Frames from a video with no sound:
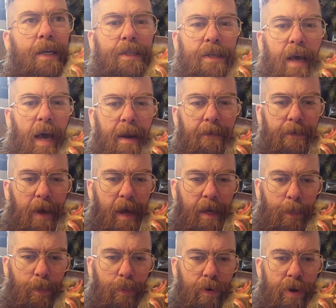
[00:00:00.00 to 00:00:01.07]
It's kind of like
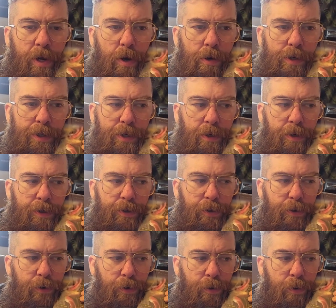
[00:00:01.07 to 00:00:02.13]
a precursor
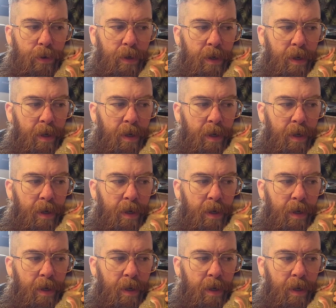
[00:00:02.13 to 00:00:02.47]
to